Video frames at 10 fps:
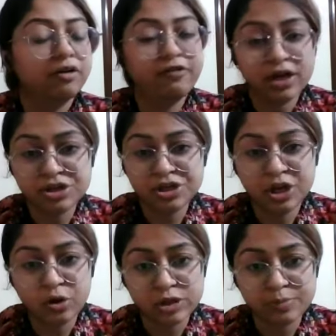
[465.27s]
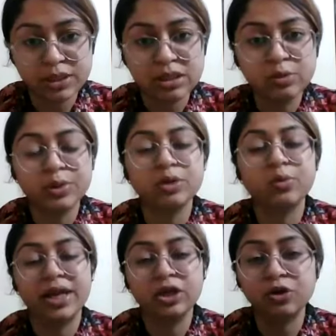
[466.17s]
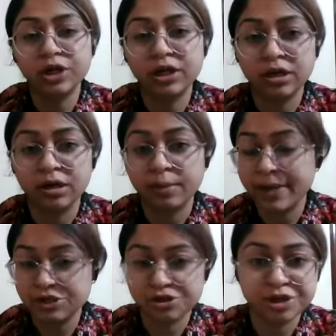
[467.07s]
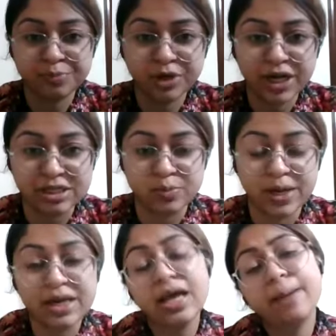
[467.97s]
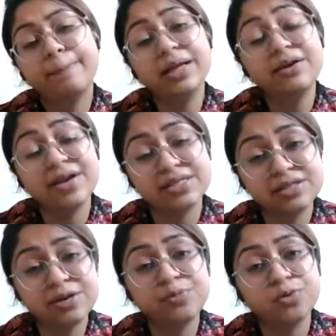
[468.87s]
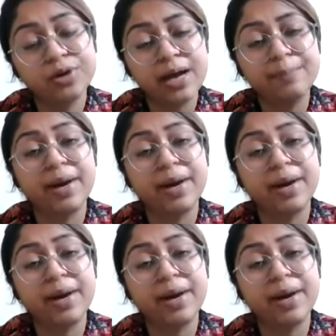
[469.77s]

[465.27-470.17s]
functioning hospital with a very good patient input as well. But the resident program